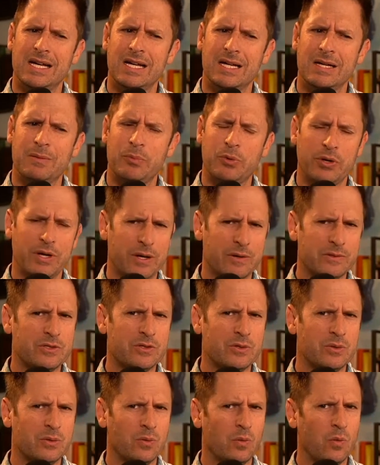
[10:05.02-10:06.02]
pronounced
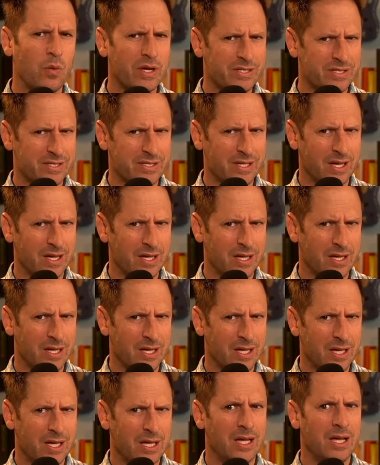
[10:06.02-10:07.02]
Wista,
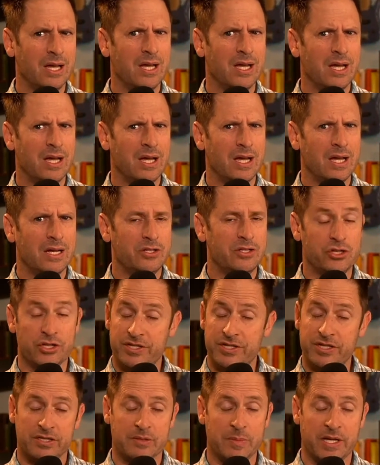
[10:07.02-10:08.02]
just
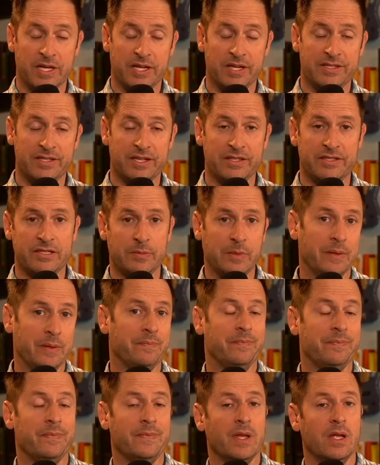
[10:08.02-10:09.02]
doesn't make any sense to me.
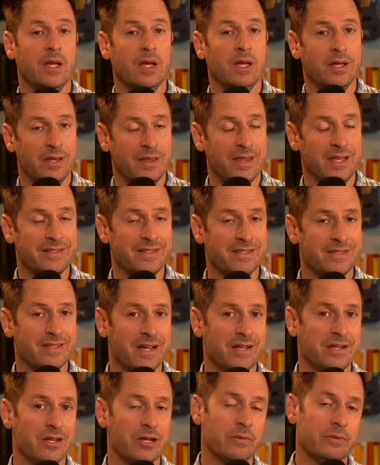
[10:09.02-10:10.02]
That's a
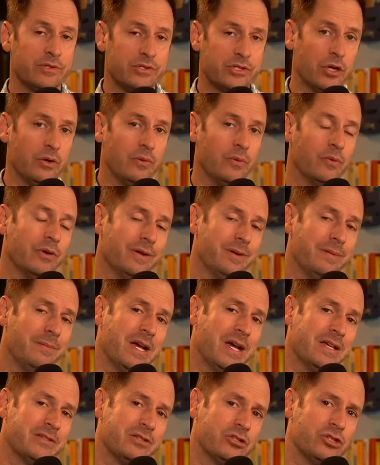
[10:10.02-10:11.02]
side note. So we're in
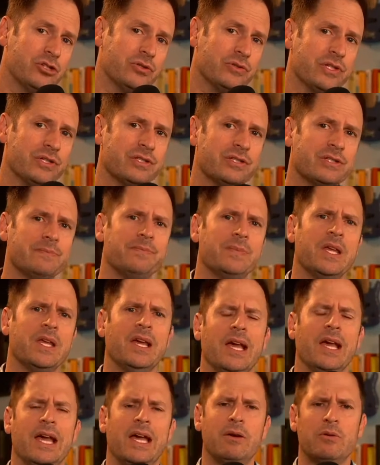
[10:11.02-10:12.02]
Massachusetts,
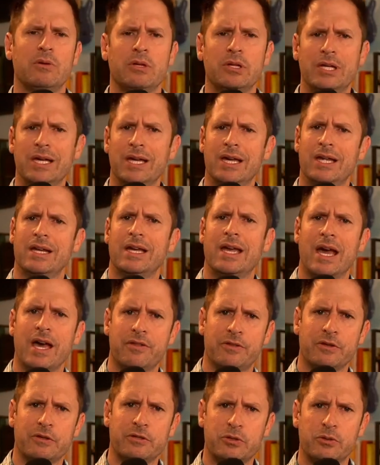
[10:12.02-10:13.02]
and we're looking at a
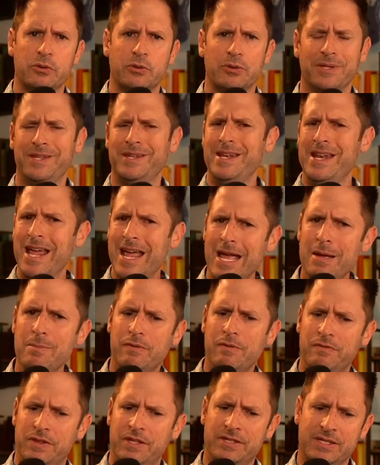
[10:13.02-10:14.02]
Catholic school. And the name
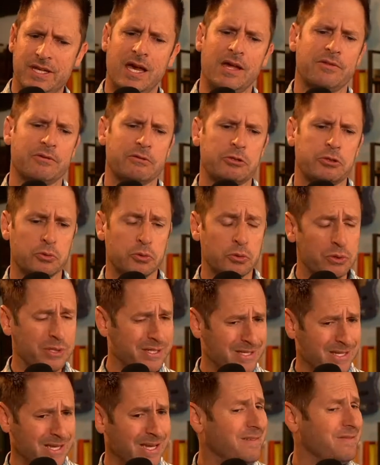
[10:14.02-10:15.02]
of this Catholic school
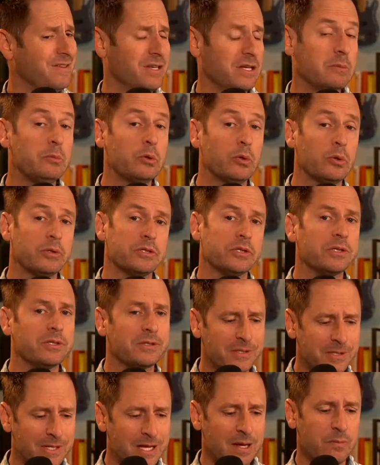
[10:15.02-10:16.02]
is even important.
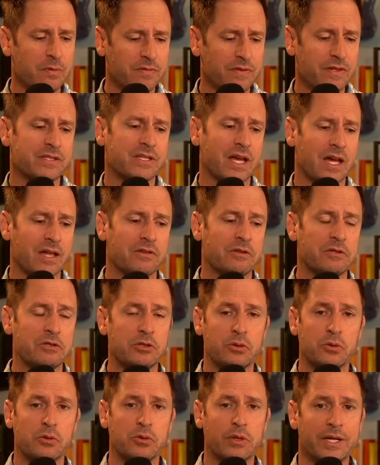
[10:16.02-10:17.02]
The name of this Catholic
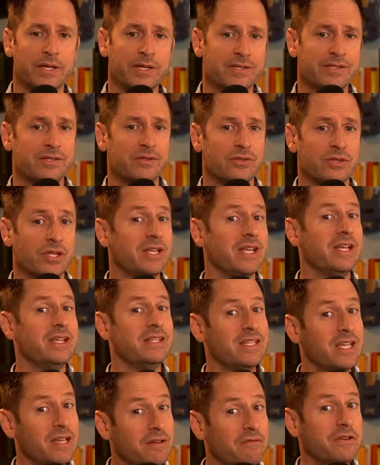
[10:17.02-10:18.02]
school is the
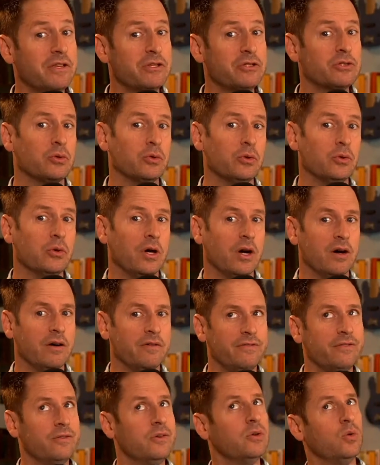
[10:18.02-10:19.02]
Nativity School
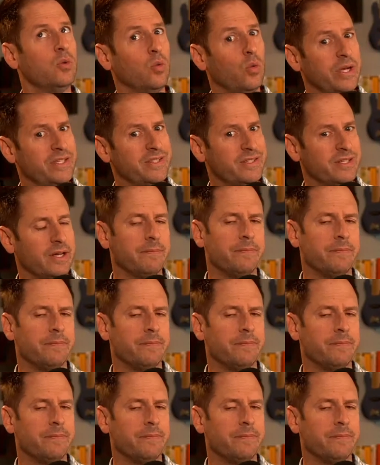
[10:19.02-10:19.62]
of Wista.